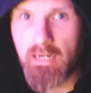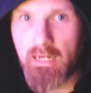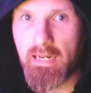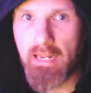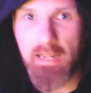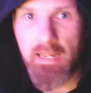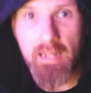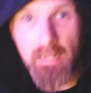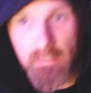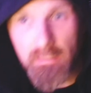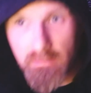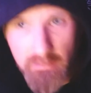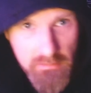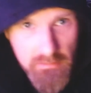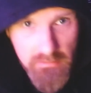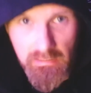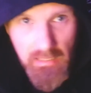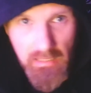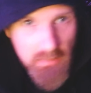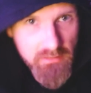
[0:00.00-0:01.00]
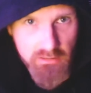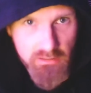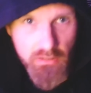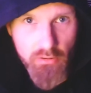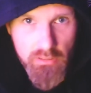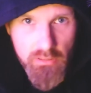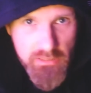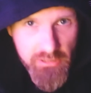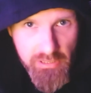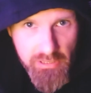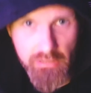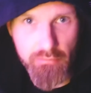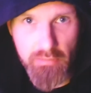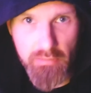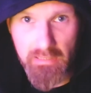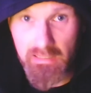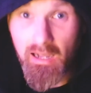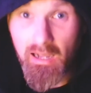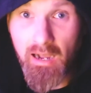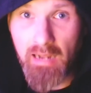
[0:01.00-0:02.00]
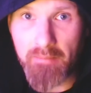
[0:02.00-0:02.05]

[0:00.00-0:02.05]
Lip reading: and that's gonna generate hype.